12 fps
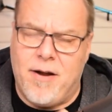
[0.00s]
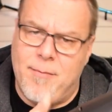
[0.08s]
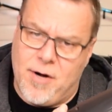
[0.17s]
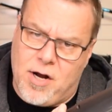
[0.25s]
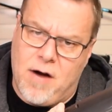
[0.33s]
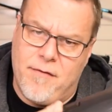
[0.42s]
I'm
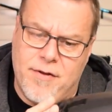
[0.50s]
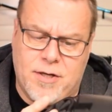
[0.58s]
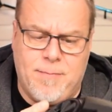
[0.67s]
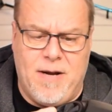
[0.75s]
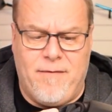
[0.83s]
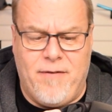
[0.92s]
going to cover the
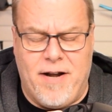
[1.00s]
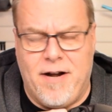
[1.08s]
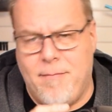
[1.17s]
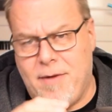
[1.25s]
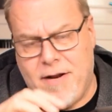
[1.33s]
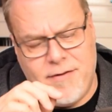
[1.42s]
speed feed
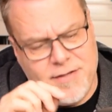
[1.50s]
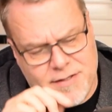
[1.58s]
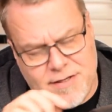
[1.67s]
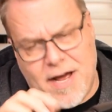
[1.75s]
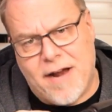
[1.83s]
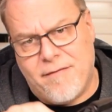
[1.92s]
in a minute. This is
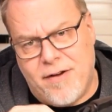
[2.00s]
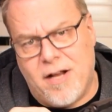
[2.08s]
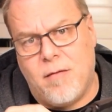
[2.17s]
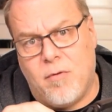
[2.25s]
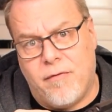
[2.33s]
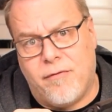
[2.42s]
not
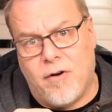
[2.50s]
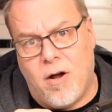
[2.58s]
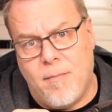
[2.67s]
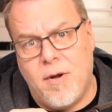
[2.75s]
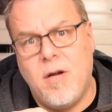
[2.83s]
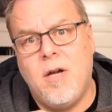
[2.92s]
available
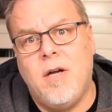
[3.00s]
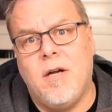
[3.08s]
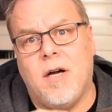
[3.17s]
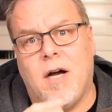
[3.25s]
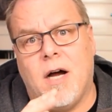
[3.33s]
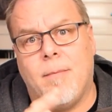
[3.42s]
from
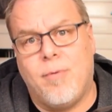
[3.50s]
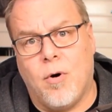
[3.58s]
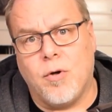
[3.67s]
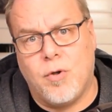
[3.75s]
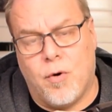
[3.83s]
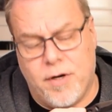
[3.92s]

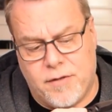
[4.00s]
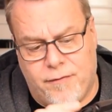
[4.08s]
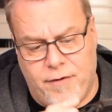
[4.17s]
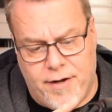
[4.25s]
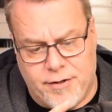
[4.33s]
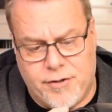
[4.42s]
Protoyz
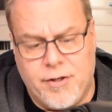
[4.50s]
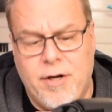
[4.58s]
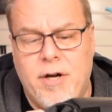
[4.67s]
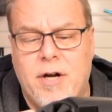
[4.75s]
for this.